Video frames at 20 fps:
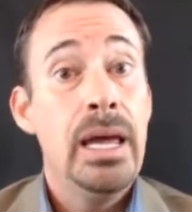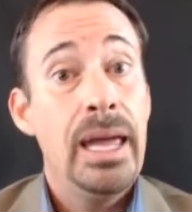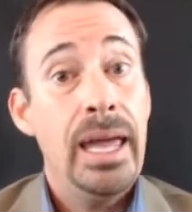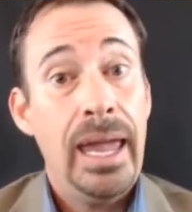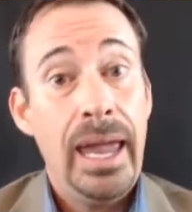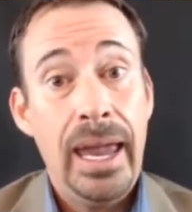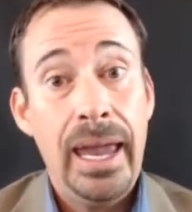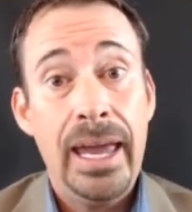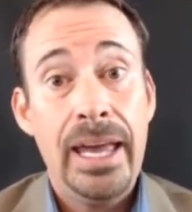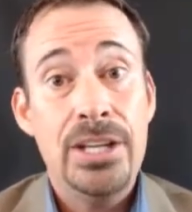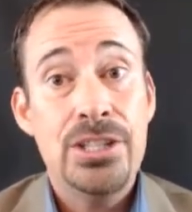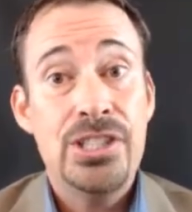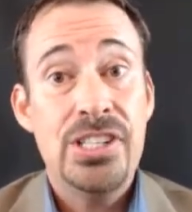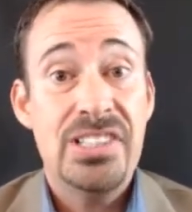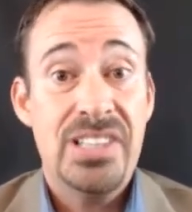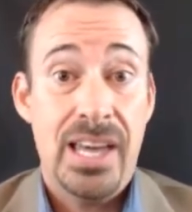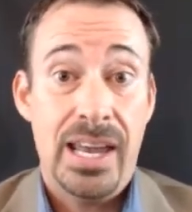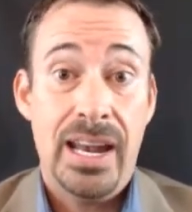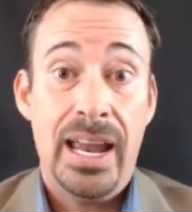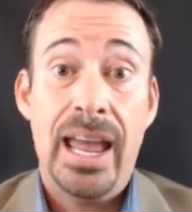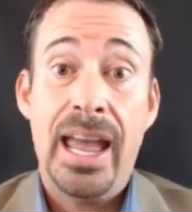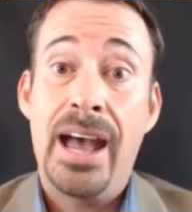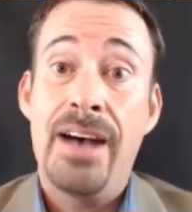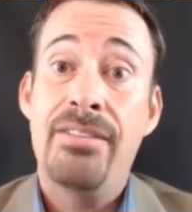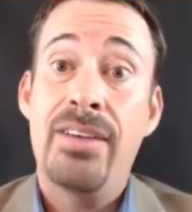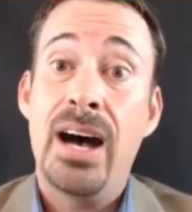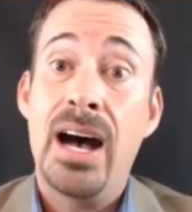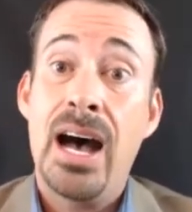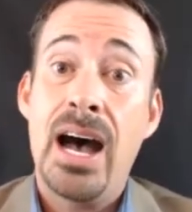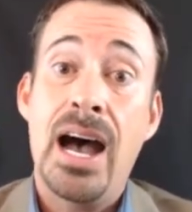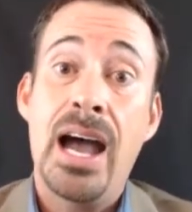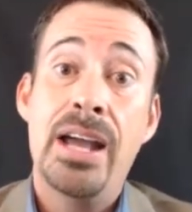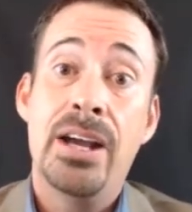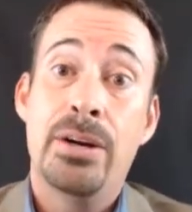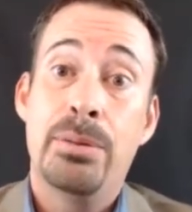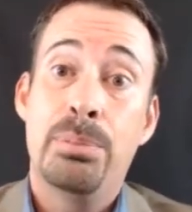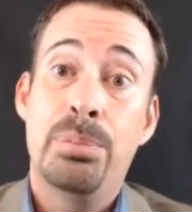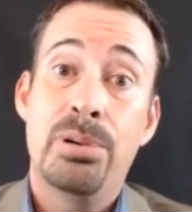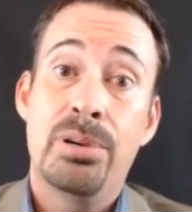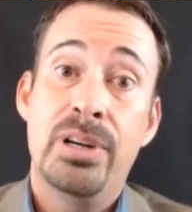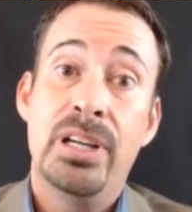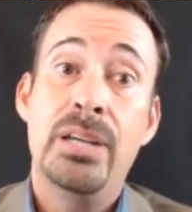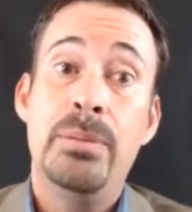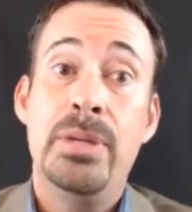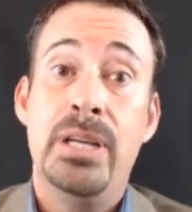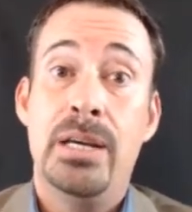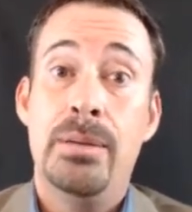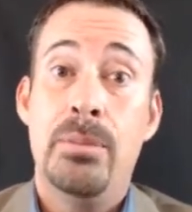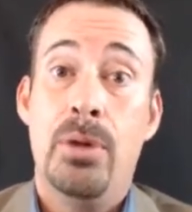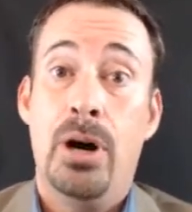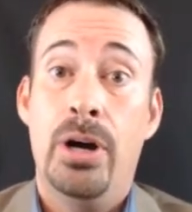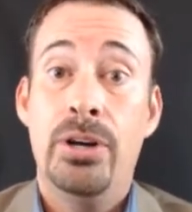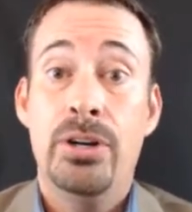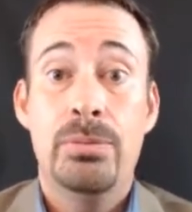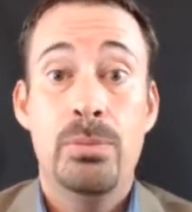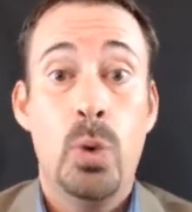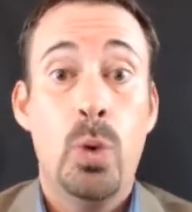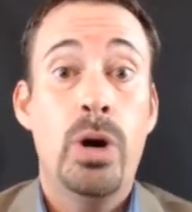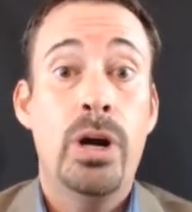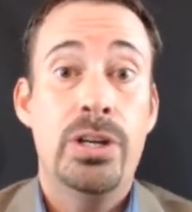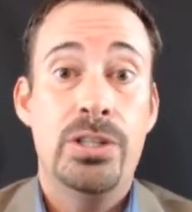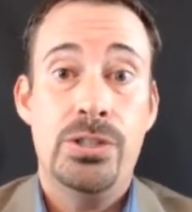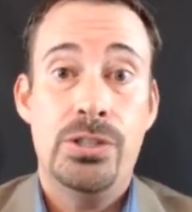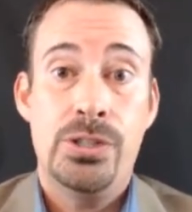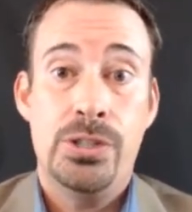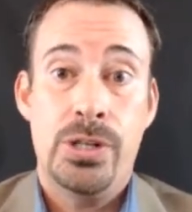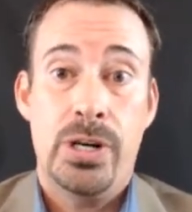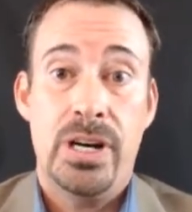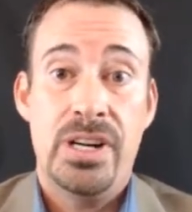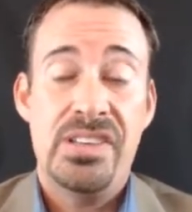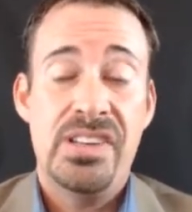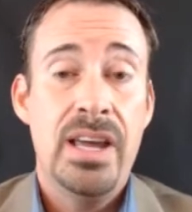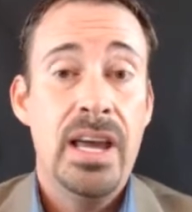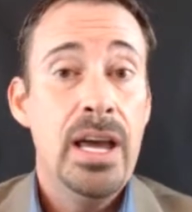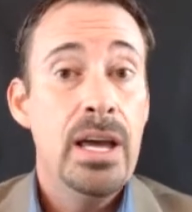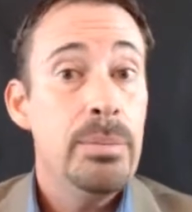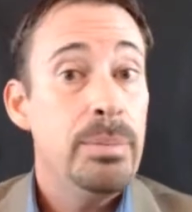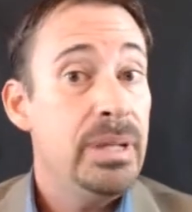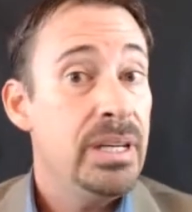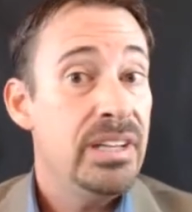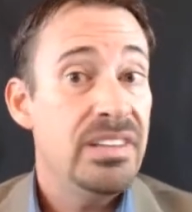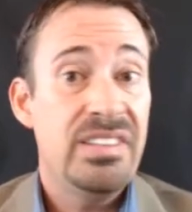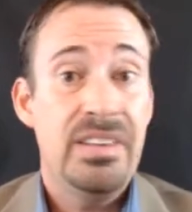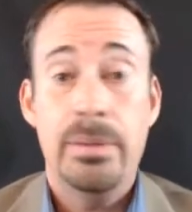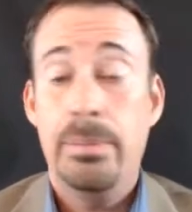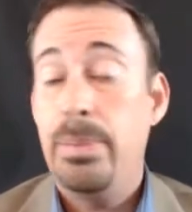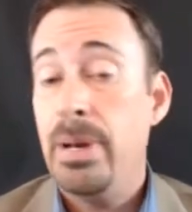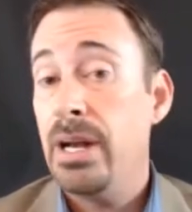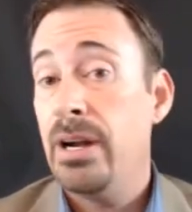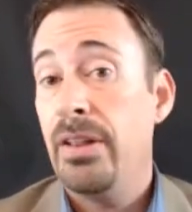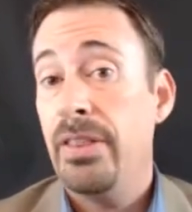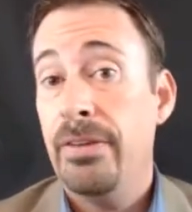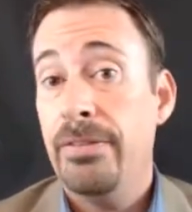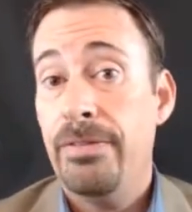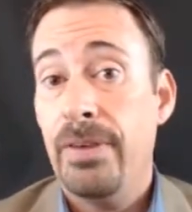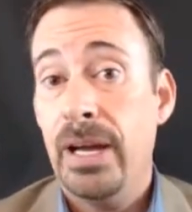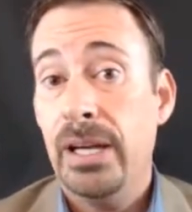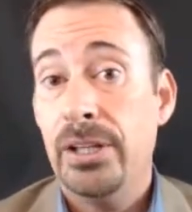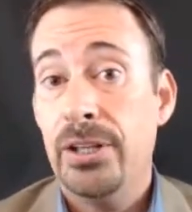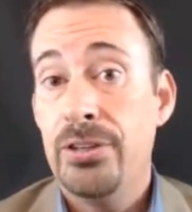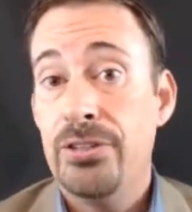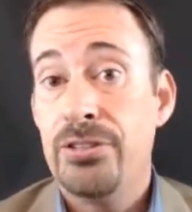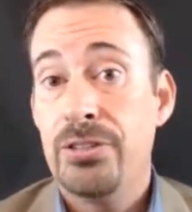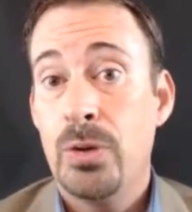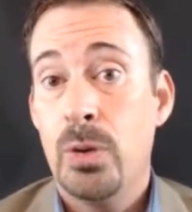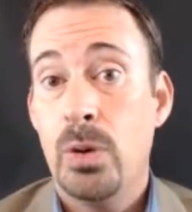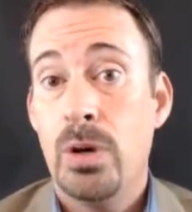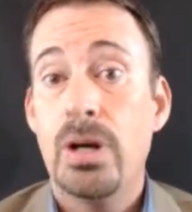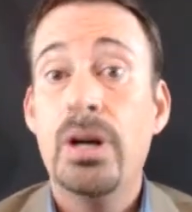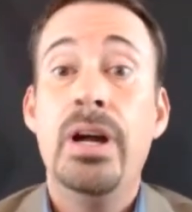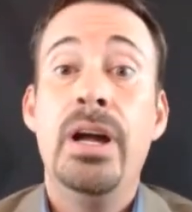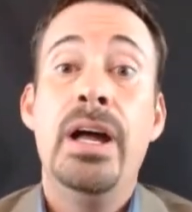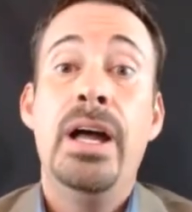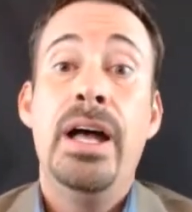And she's going to have a higher premium on her mortgage insurance because the better the FICO score,